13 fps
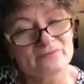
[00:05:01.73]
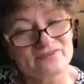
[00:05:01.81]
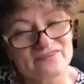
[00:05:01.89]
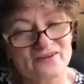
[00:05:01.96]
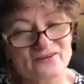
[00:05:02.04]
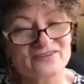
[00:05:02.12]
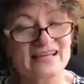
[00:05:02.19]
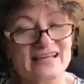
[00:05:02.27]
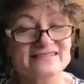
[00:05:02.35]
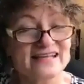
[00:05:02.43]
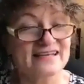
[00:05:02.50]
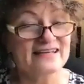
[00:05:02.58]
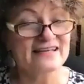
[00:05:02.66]
themselves
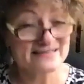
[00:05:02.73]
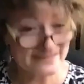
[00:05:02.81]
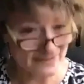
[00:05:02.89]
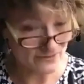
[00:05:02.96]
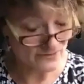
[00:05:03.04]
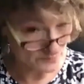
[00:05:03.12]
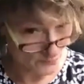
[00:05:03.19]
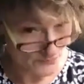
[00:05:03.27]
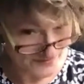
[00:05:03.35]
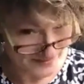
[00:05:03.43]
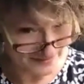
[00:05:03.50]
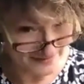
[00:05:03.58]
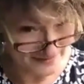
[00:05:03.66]
as a
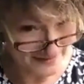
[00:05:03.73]
salesperson,